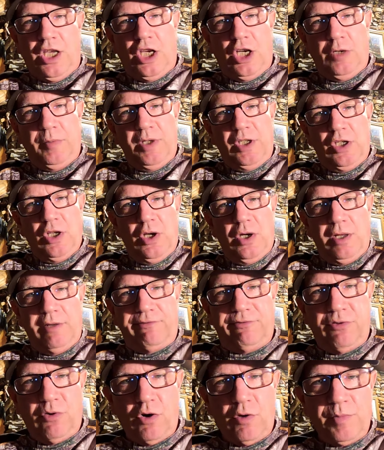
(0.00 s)
he'll be doing it
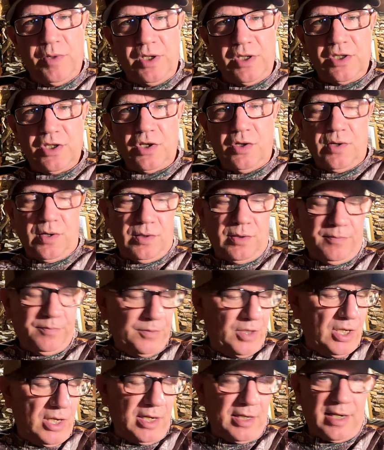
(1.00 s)
for me. So,
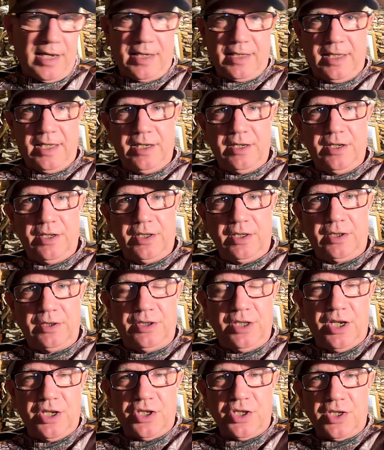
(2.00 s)
I got to get another
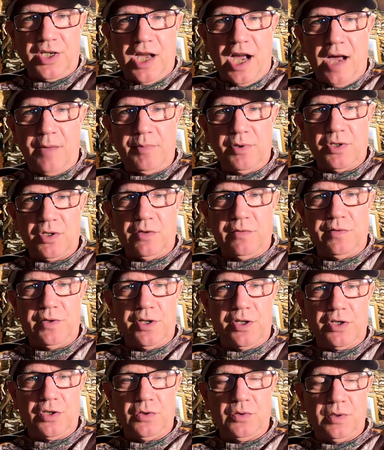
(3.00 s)
dozen copies over
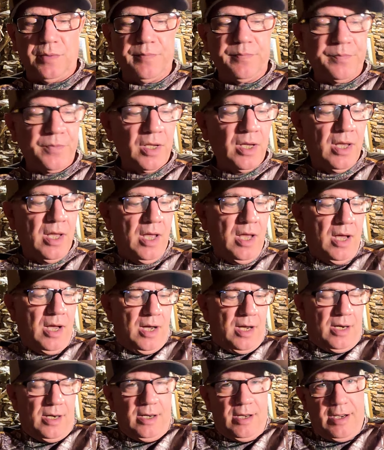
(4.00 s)
there to him.
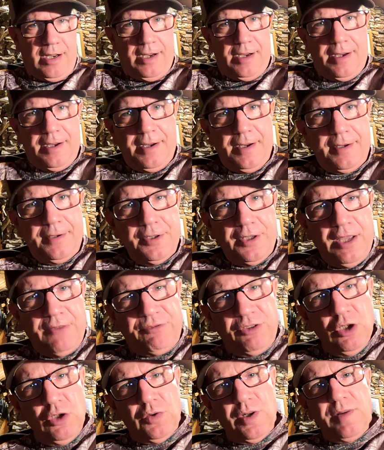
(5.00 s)

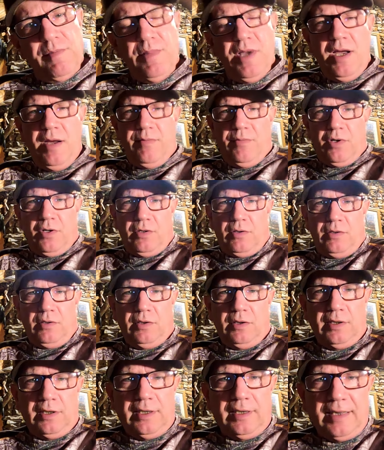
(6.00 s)
If you'll remember,
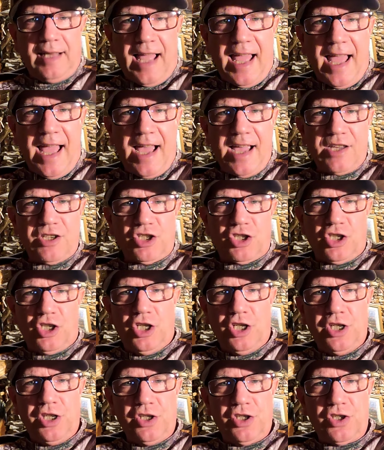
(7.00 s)
last
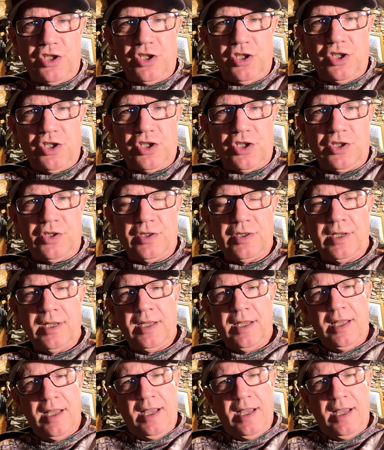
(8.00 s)
hunting season,